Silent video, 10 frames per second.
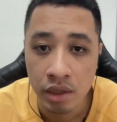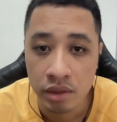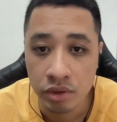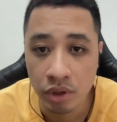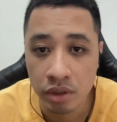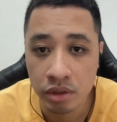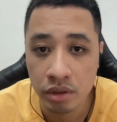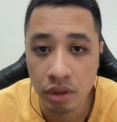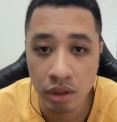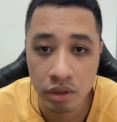the
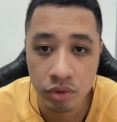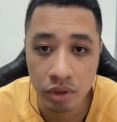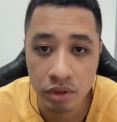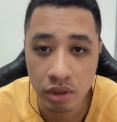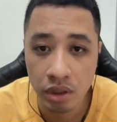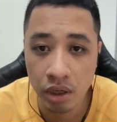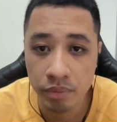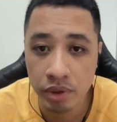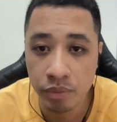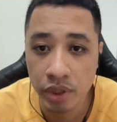structure of
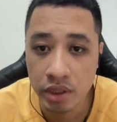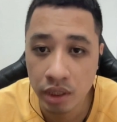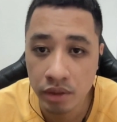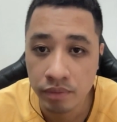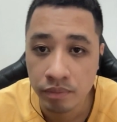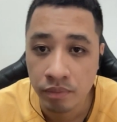the prison,